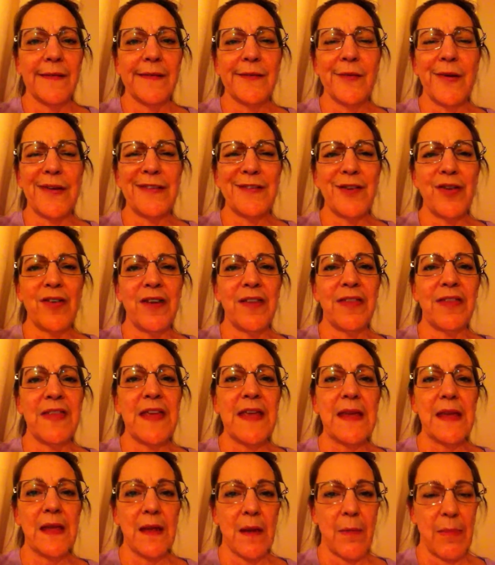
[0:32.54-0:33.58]
So I started
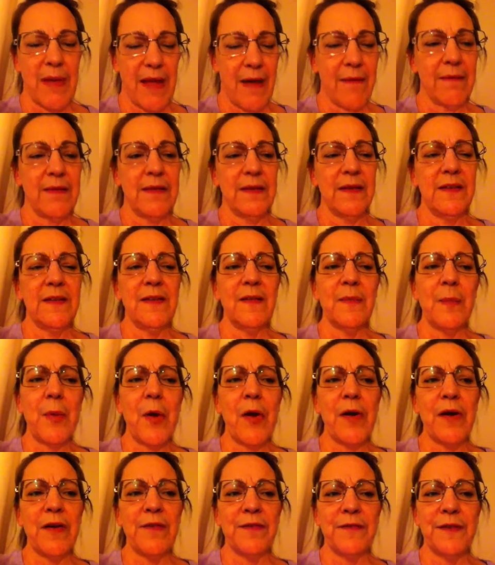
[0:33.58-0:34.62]
thinking about, and this is
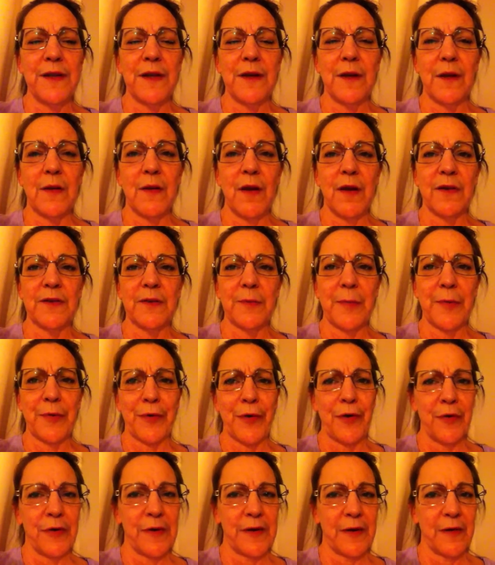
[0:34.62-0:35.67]
part of,
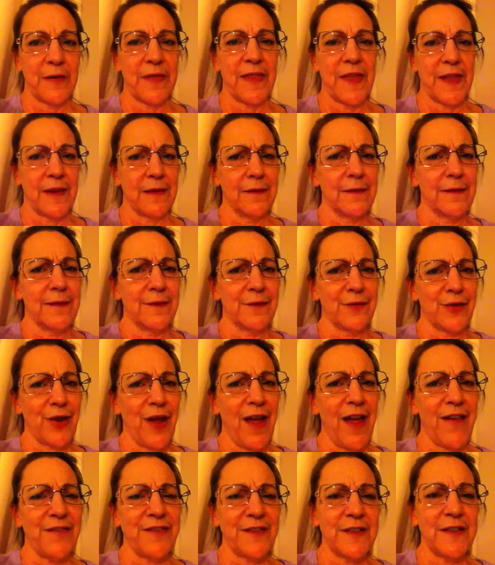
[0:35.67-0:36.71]
entrepreneurial things, is you
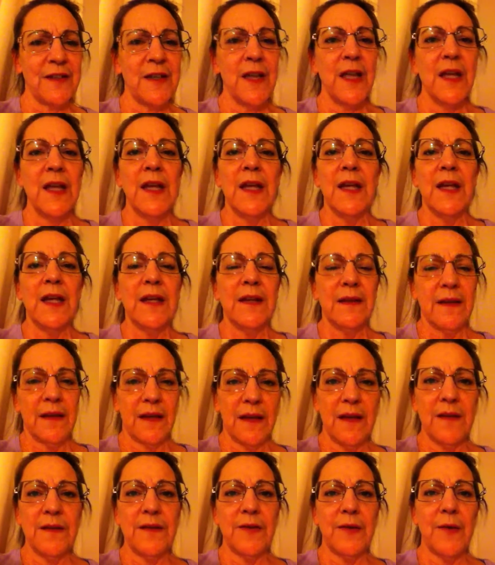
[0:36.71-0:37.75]
have to
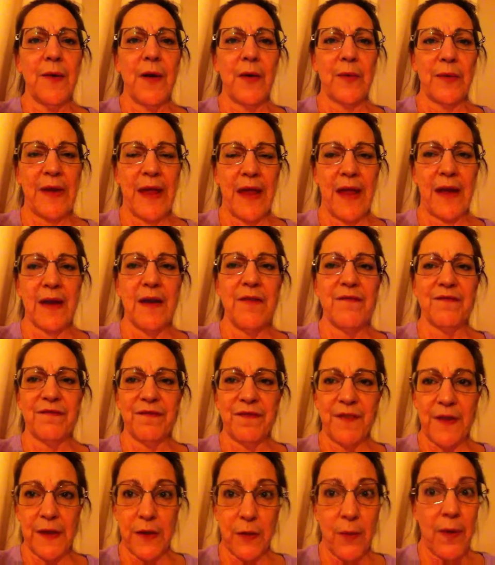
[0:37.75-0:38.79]
get into your own head and
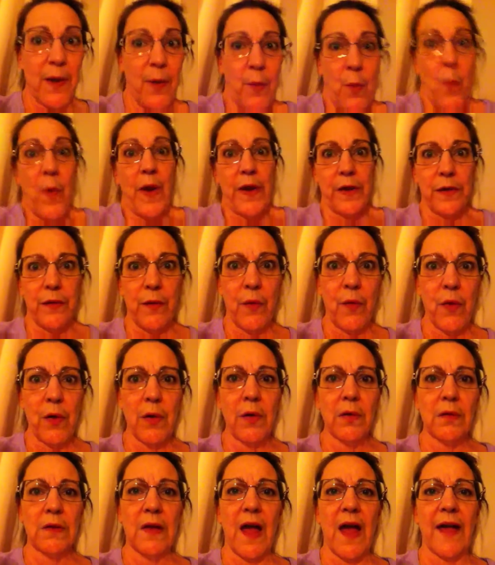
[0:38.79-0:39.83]
figure out what
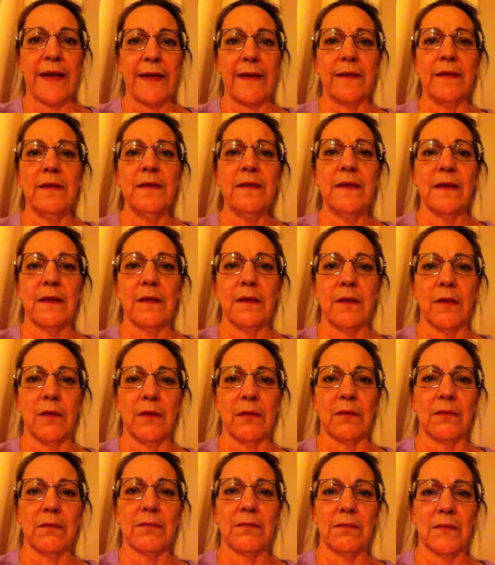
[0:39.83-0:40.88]
your lions and
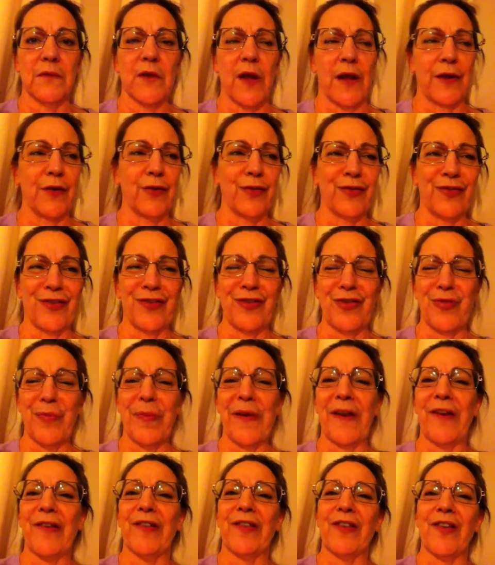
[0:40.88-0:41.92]
your tigers and your
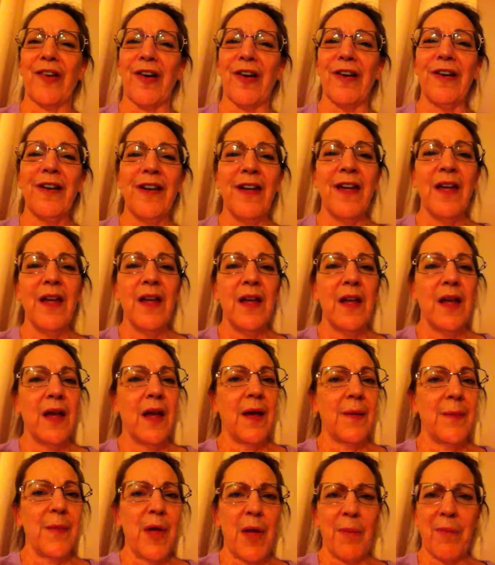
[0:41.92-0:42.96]
bears are.
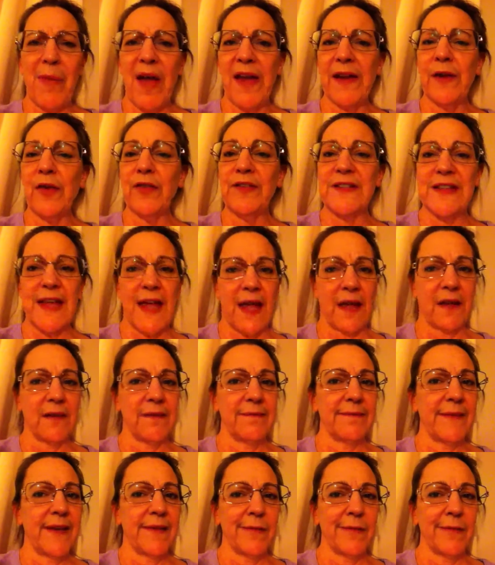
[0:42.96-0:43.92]
And mine are tech.